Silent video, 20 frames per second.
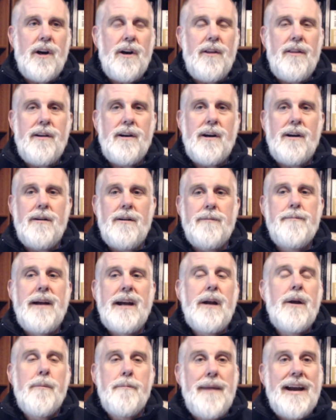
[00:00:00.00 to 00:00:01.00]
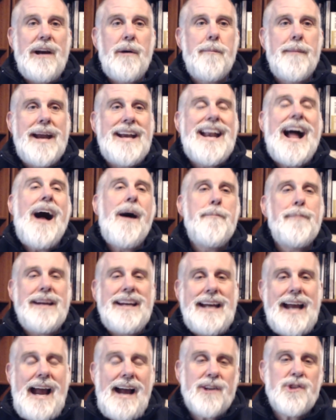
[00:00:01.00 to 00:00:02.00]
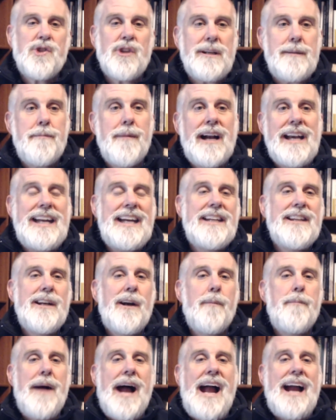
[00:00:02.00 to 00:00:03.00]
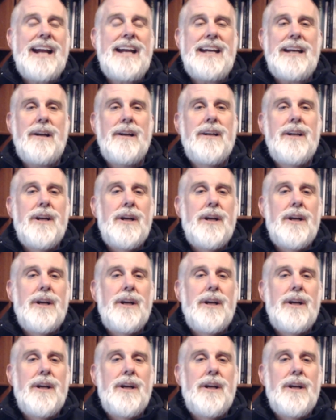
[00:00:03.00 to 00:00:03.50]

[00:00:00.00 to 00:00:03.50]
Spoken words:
there may or may not be actually money in their backing